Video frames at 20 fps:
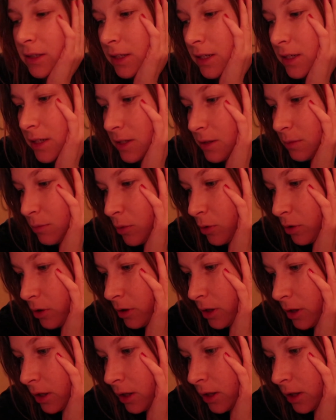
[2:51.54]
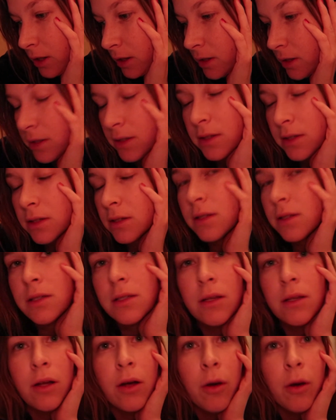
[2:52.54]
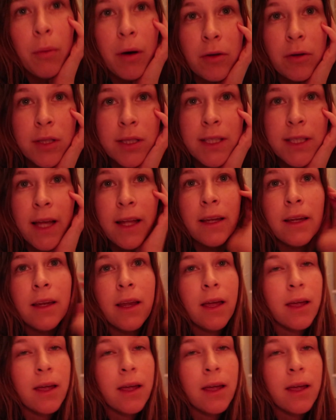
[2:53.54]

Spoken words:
It is morning, it is about 10